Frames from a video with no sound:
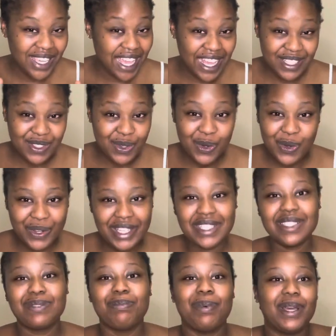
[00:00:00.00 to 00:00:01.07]
as always,
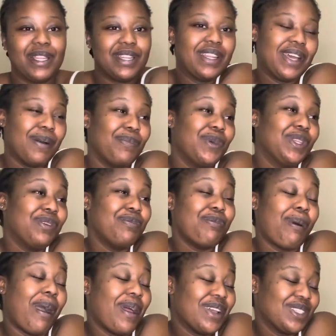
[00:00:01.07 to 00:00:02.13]
but I'm not
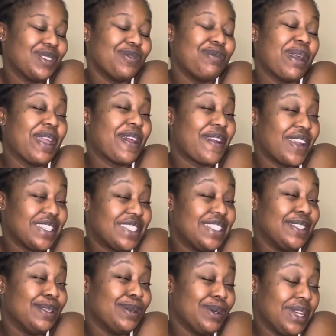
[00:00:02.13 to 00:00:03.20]
embarrassed by crusty
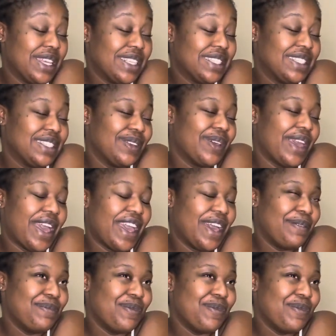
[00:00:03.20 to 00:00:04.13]
looks. Okay, I am